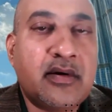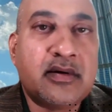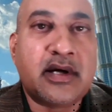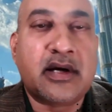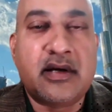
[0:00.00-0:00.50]

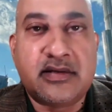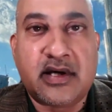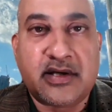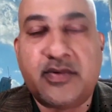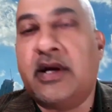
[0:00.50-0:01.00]
Seclist
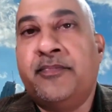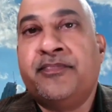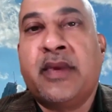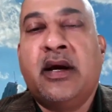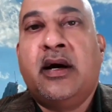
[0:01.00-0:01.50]
as well.
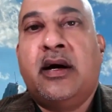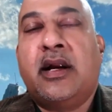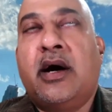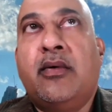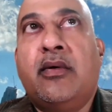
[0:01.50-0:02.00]

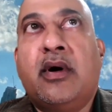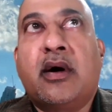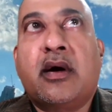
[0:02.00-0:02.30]
Now,